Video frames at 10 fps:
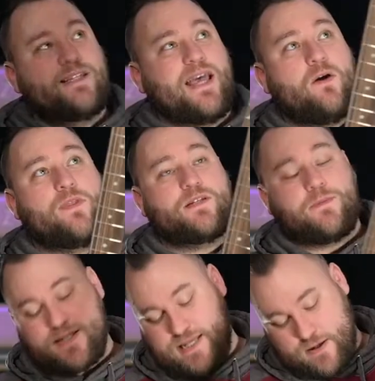into how this
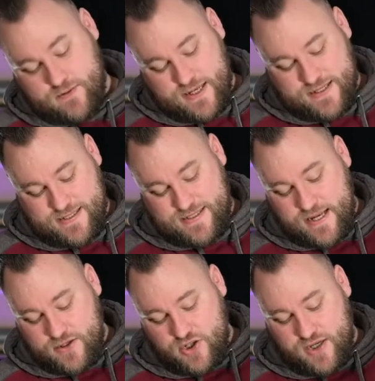thing sounds,
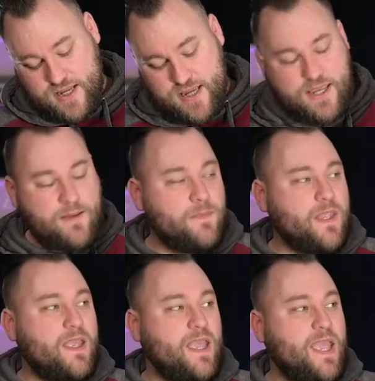essentially
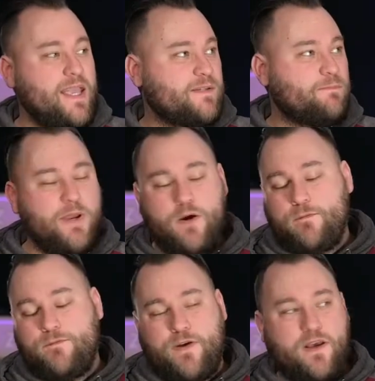it's
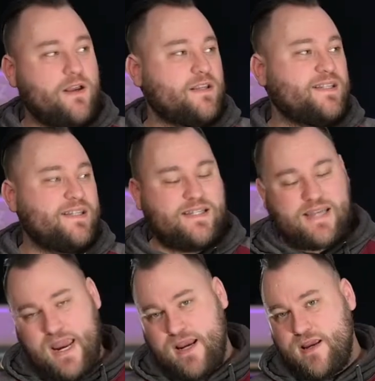built for
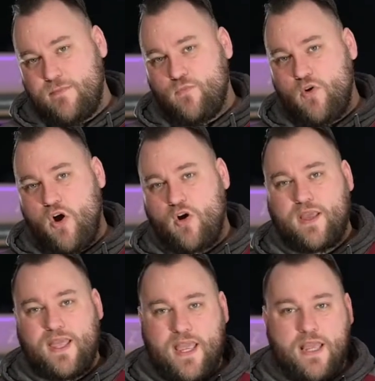stadium
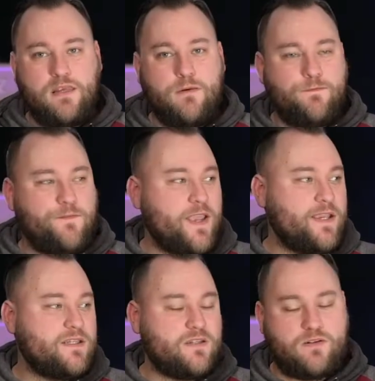rock, in your
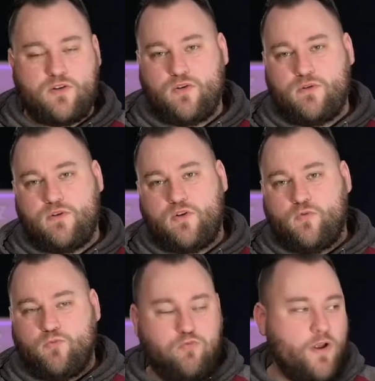face,
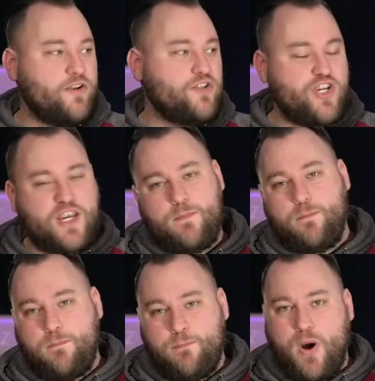grungy,
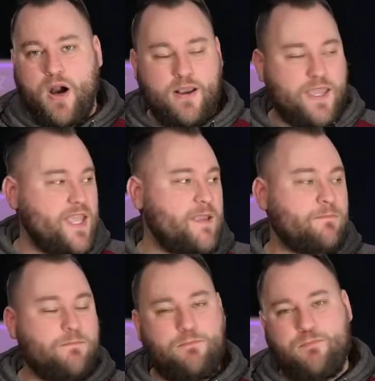punky,
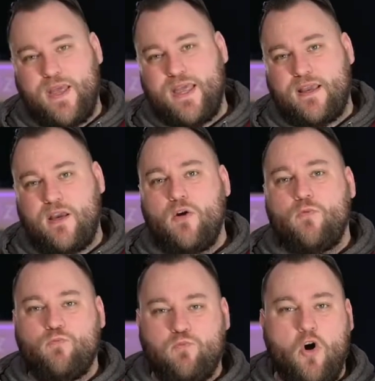big
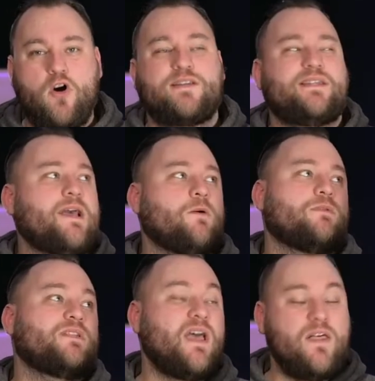rock
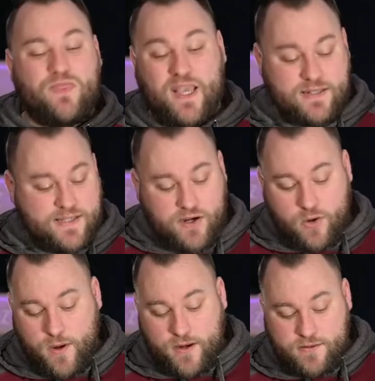sounds. That's the only
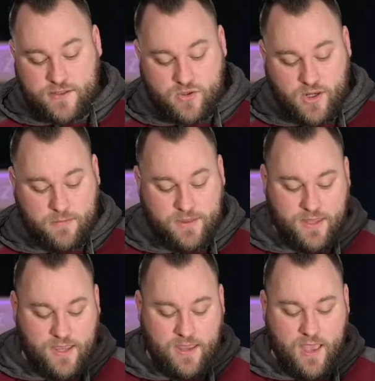way I can describe it.
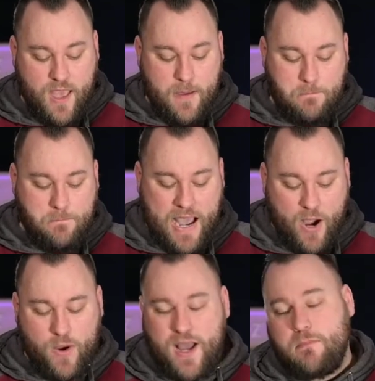The
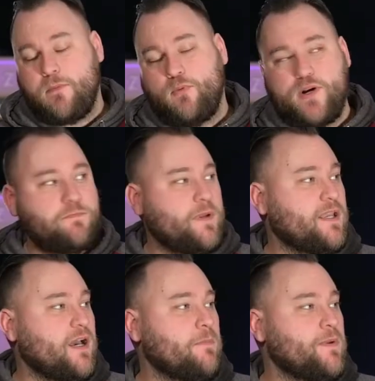Power Hammer bridge
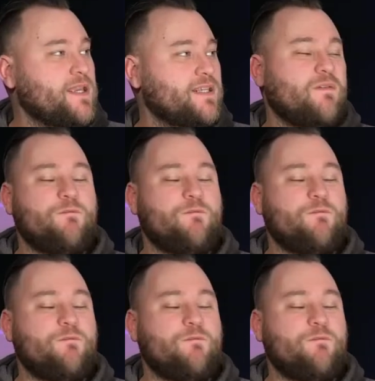pickup is